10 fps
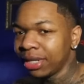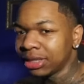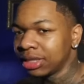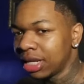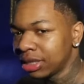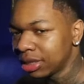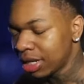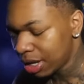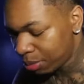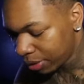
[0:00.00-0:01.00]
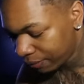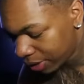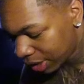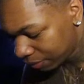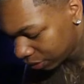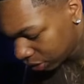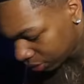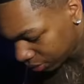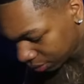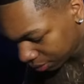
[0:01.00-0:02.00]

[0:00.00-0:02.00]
it's a 9.5 for sure.